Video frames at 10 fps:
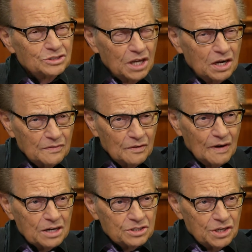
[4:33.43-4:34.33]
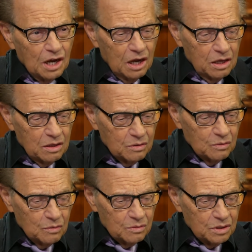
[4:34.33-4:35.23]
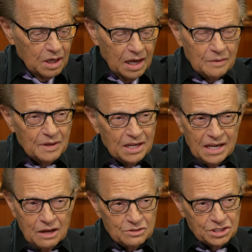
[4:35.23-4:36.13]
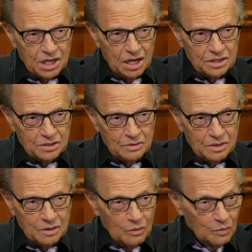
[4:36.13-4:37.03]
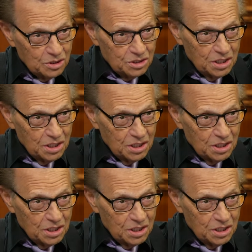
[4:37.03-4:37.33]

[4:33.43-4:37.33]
Son of a rock star. There had to be a downside to it, or was